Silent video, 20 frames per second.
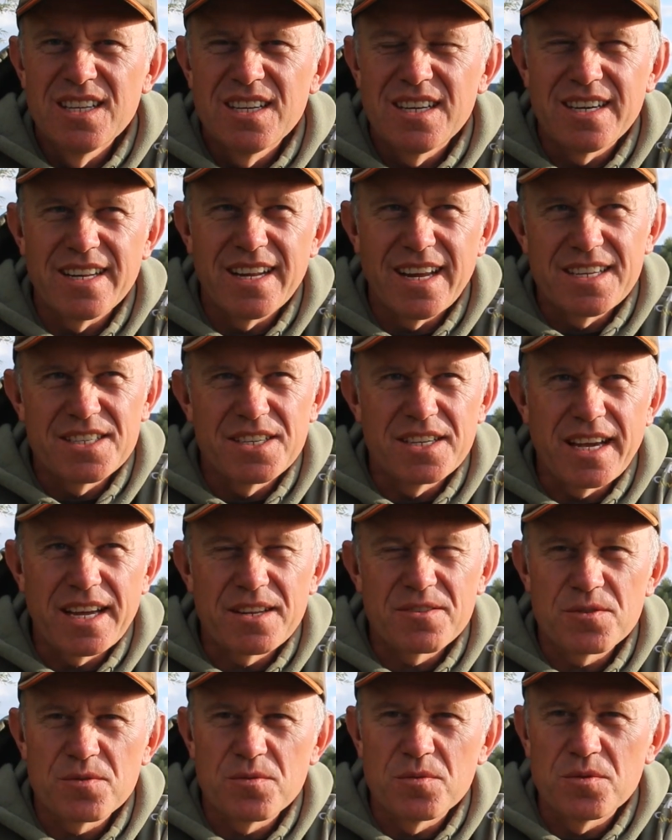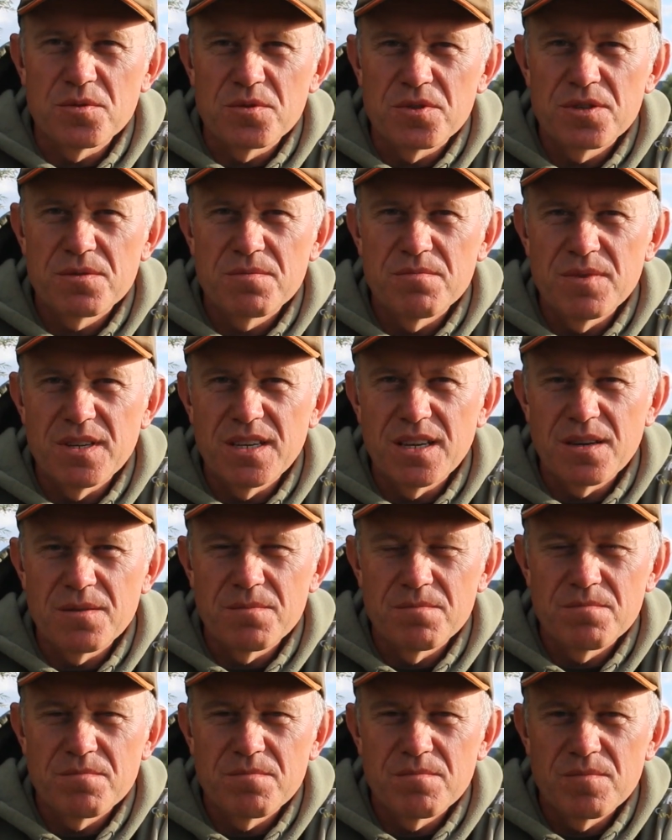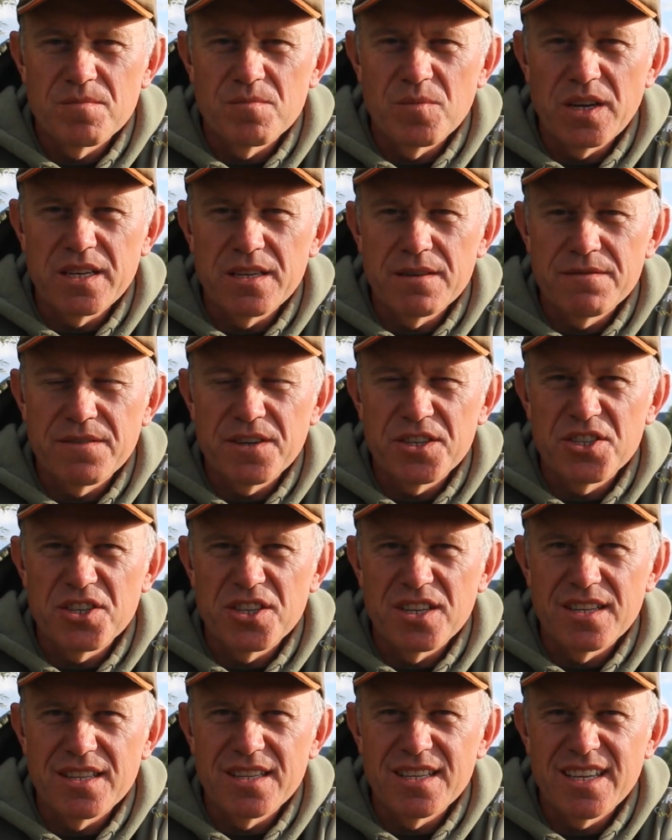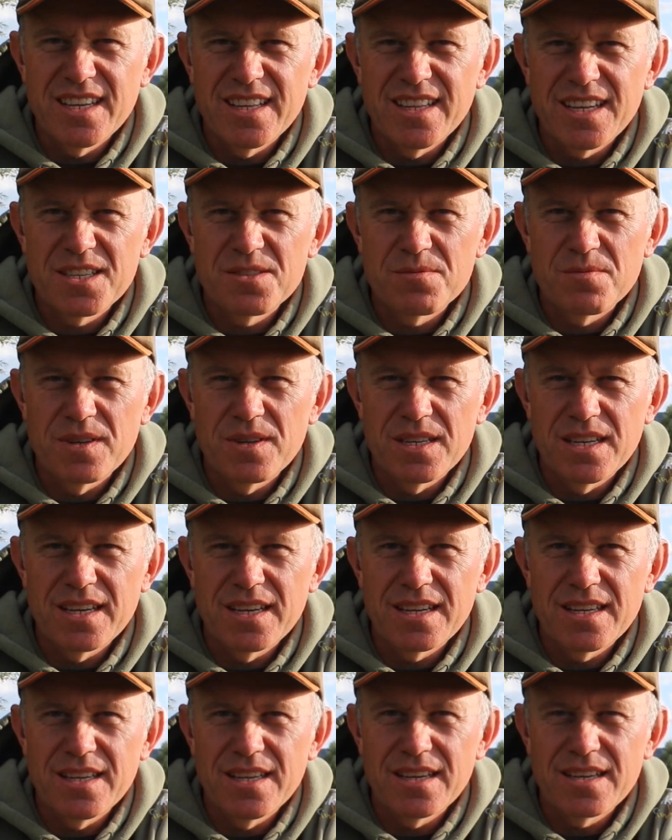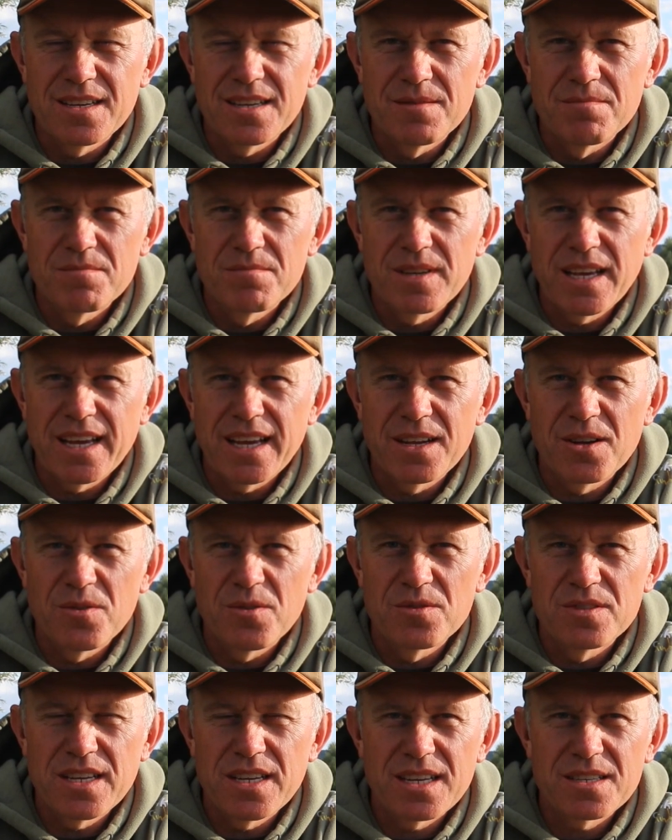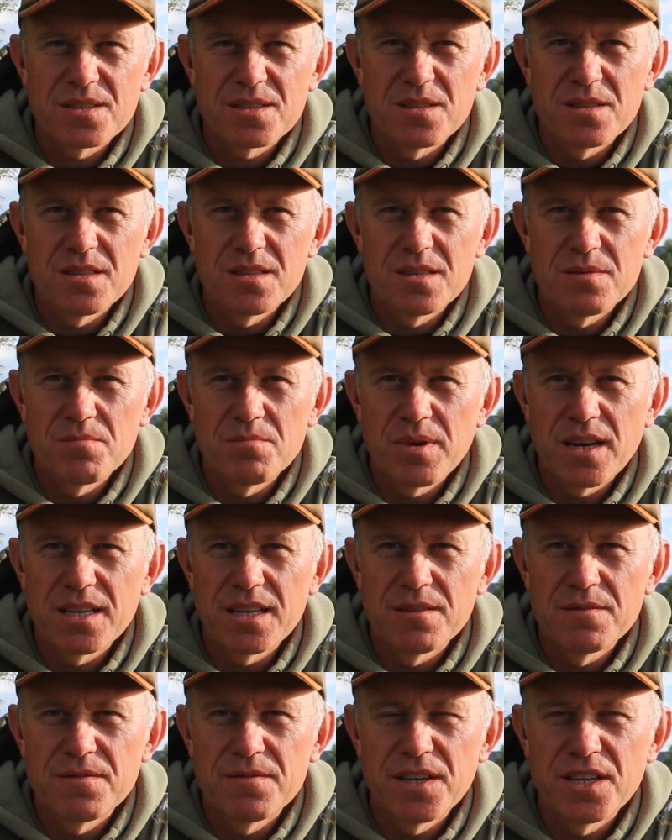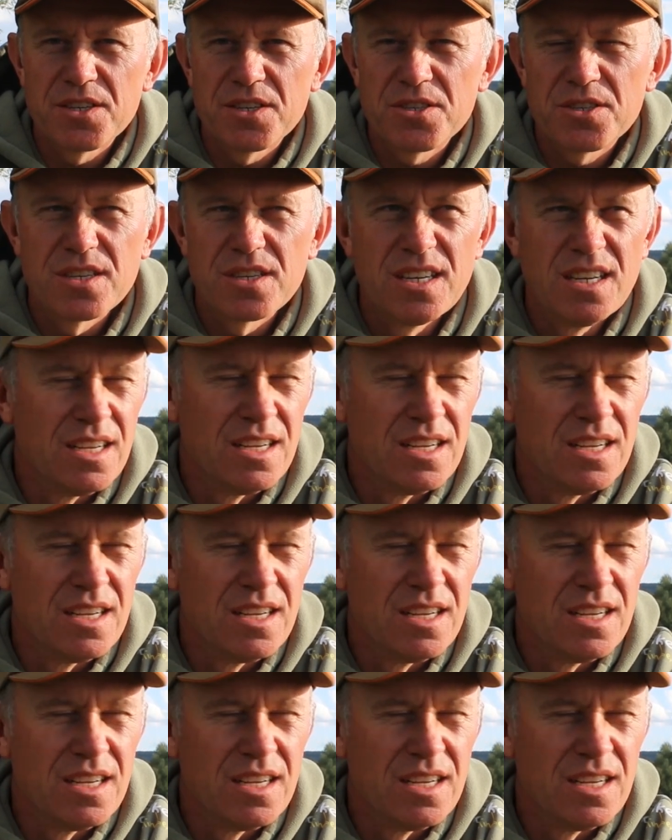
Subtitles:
and as you get towards, you know, where you're fishing, and that's when you can get in contact and play the fish.